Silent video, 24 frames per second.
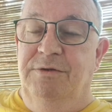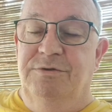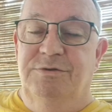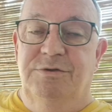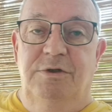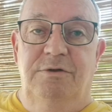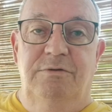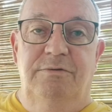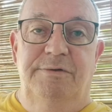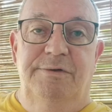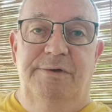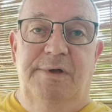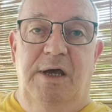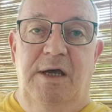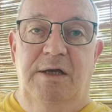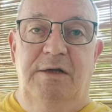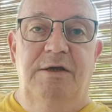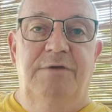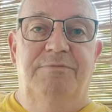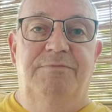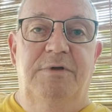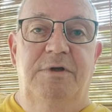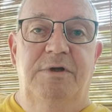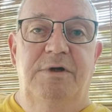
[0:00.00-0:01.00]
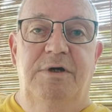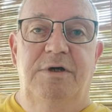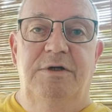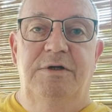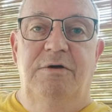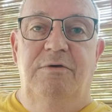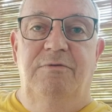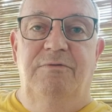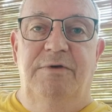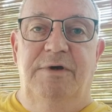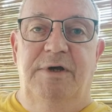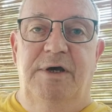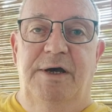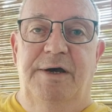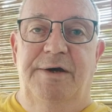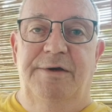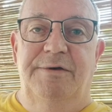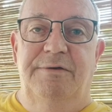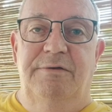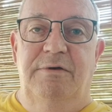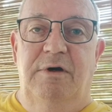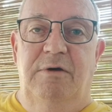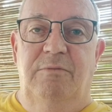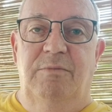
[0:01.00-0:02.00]
So I left it on
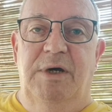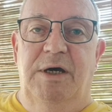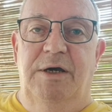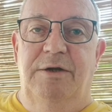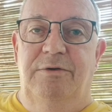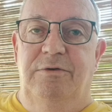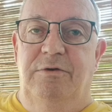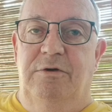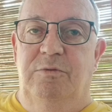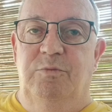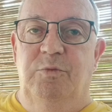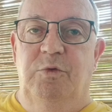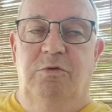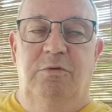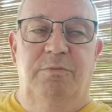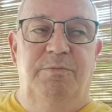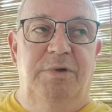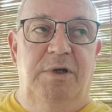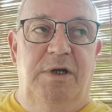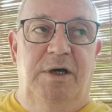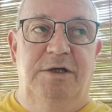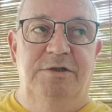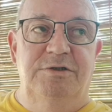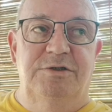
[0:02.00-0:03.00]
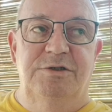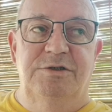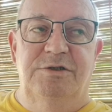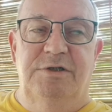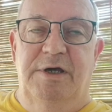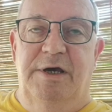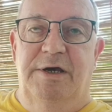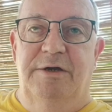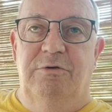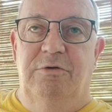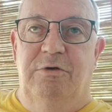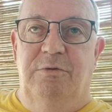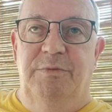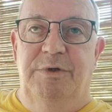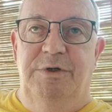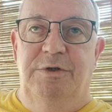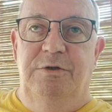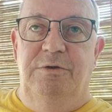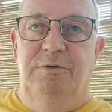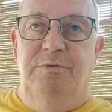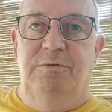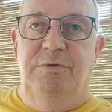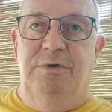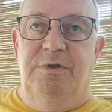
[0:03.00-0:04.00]
overnight on my normal appliances that I normally
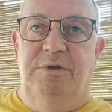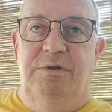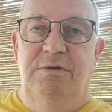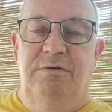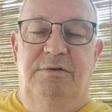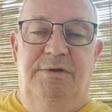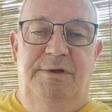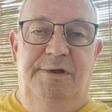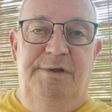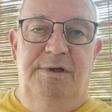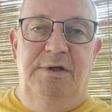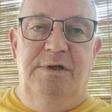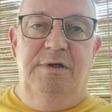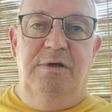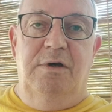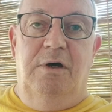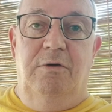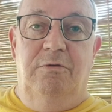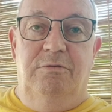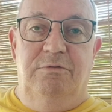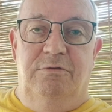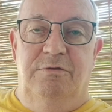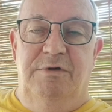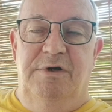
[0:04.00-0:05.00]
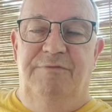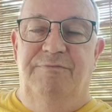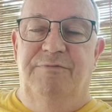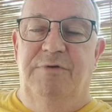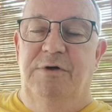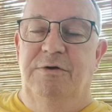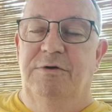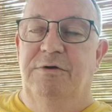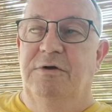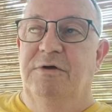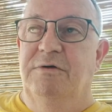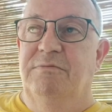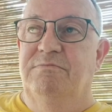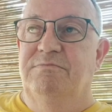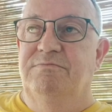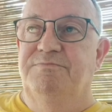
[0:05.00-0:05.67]
do with the older inverter,